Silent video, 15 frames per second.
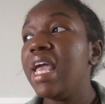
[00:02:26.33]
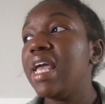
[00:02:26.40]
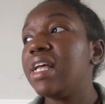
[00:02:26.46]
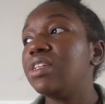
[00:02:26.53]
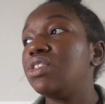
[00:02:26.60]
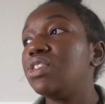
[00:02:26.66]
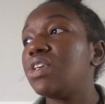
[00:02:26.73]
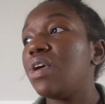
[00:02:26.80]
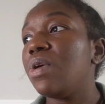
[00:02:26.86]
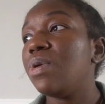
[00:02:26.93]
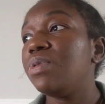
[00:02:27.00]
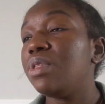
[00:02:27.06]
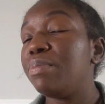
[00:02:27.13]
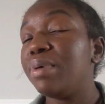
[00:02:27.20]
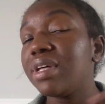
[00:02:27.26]
And
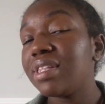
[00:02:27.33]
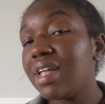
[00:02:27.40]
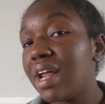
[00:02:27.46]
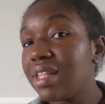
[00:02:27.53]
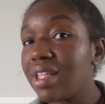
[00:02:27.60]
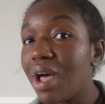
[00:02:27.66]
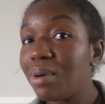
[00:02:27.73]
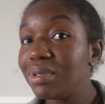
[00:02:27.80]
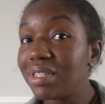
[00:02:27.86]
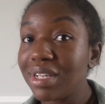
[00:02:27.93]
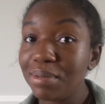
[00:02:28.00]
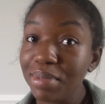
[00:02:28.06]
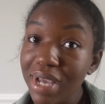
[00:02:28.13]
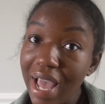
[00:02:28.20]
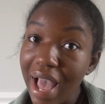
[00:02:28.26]
so the book that I thought was
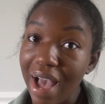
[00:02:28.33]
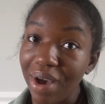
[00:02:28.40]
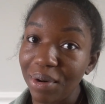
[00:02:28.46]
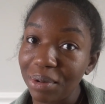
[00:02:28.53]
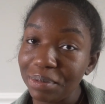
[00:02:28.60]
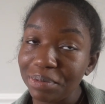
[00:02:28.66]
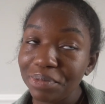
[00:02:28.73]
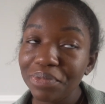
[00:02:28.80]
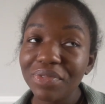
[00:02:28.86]
going to be out